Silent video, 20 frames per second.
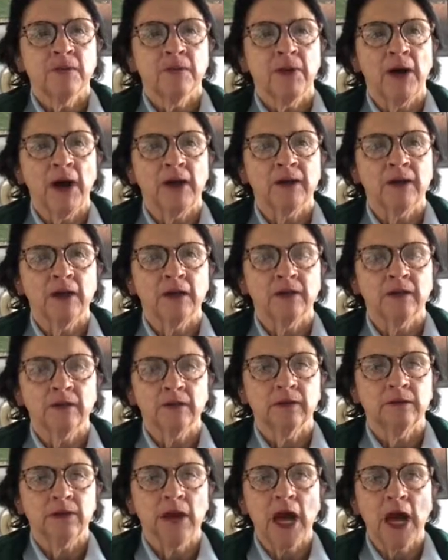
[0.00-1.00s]
but
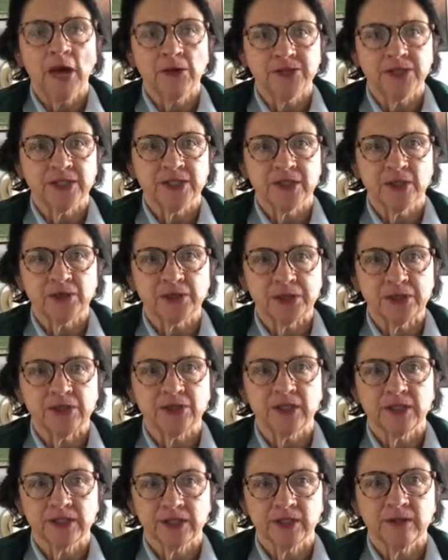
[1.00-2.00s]
houses are
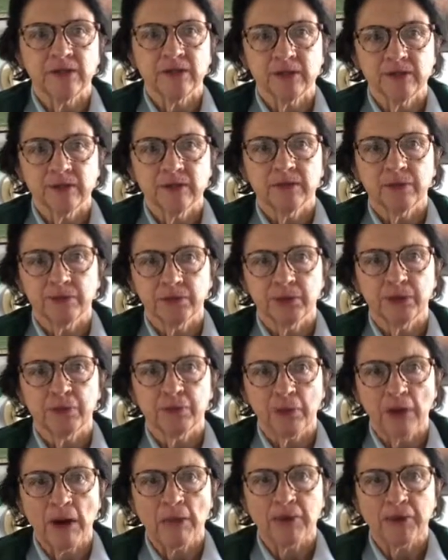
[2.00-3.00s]
still considered real
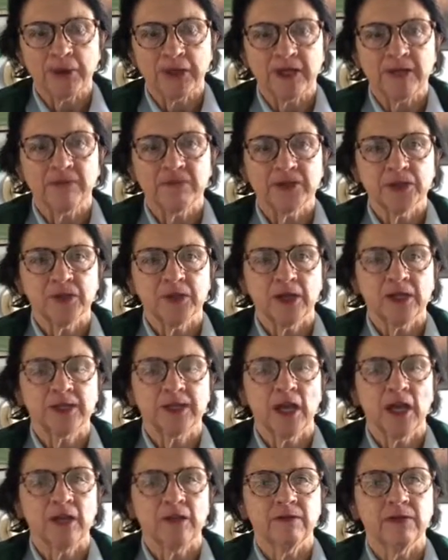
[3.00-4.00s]
property, so
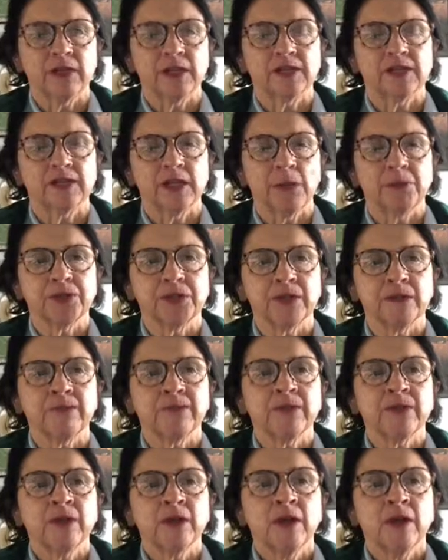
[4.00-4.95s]
that's kind of the exception.